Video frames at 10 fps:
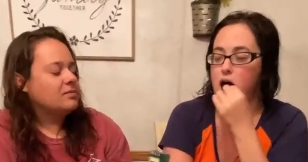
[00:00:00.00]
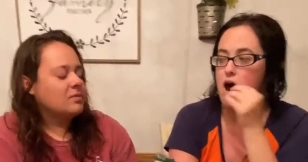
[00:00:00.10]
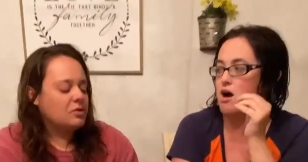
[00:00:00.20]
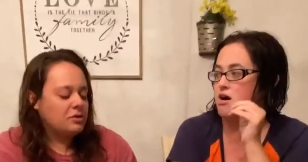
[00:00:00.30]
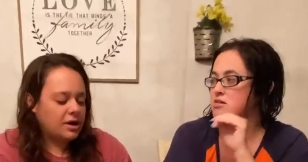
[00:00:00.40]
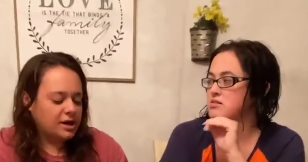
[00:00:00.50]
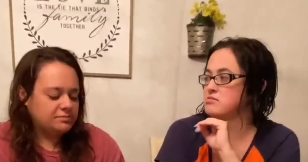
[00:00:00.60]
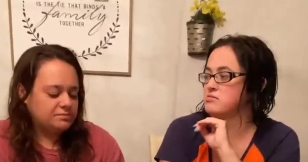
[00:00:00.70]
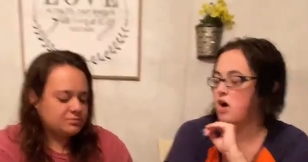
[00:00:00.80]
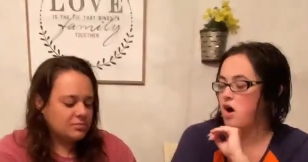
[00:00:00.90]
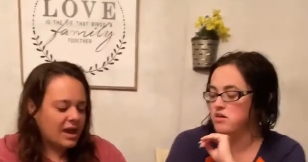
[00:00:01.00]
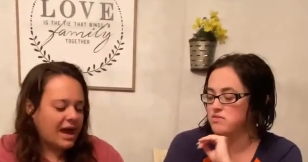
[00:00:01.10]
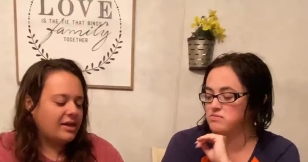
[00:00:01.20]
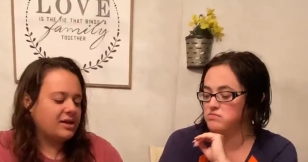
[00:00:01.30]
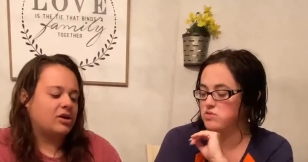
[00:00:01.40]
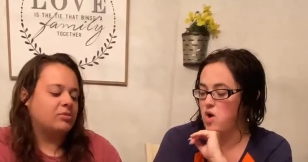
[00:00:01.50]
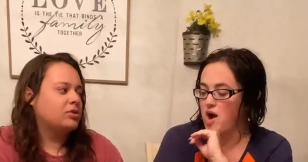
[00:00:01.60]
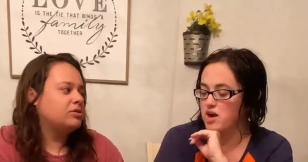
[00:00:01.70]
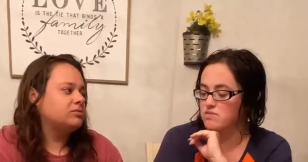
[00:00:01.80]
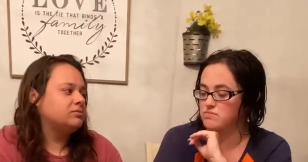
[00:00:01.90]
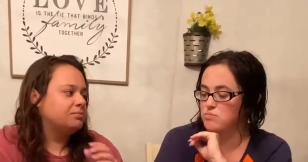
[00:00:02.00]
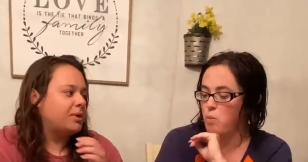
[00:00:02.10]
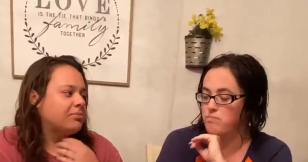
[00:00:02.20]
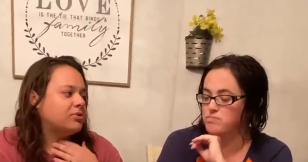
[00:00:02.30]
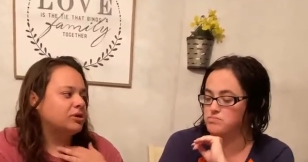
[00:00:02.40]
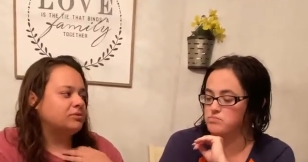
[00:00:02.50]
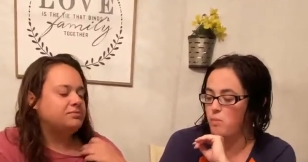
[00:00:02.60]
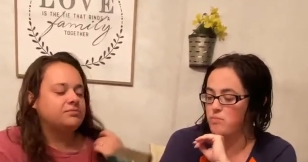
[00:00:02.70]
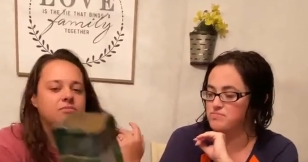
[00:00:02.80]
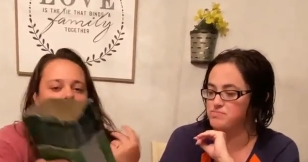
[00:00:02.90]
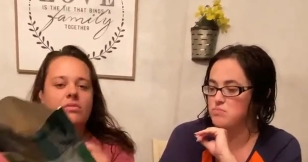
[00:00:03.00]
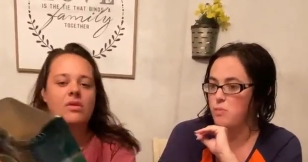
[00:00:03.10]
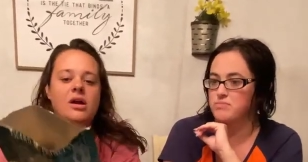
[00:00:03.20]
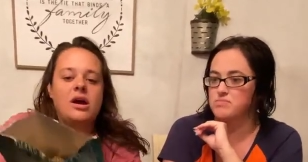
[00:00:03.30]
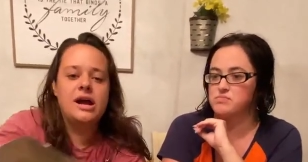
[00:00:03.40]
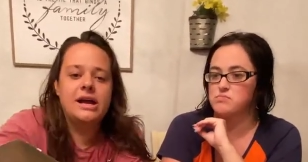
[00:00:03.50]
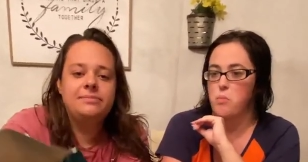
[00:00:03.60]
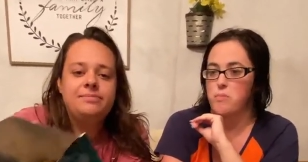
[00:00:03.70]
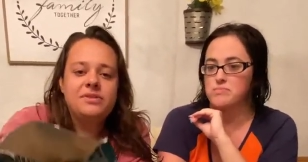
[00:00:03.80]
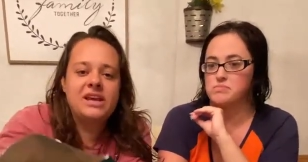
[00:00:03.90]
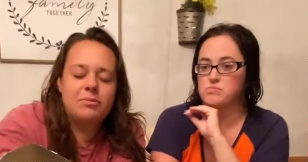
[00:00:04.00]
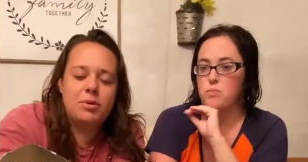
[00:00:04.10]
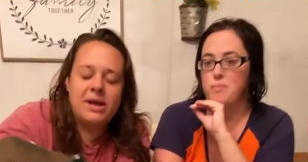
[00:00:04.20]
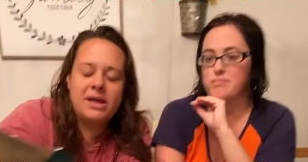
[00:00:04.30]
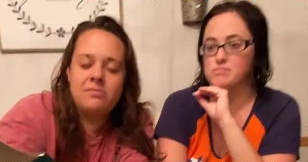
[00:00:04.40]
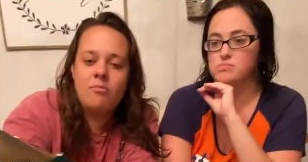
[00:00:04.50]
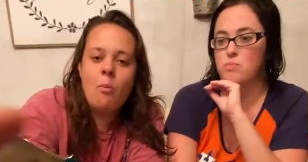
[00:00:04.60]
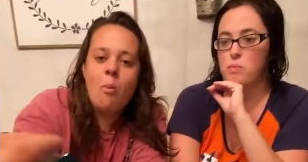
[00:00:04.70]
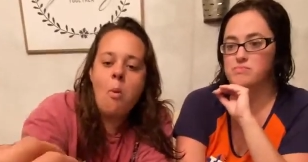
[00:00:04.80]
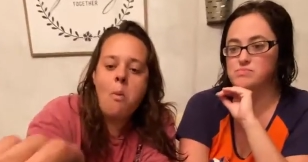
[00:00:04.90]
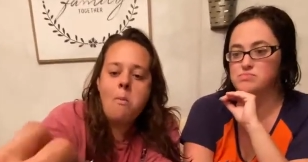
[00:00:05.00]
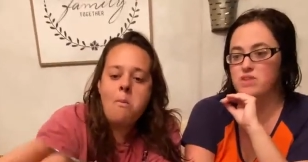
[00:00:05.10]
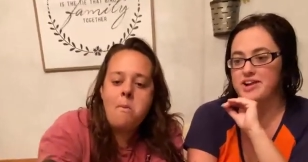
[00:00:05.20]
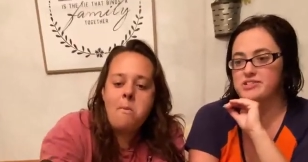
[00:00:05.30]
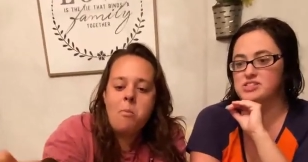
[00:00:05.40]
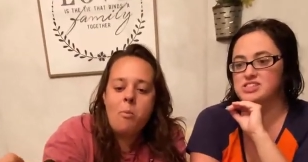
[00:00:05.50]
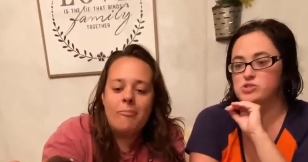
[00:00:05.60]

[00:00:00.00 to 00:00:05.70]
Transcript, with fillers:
Speaker 1: Oh my god. I like caramel popcorn. Alright, cameraman. I do like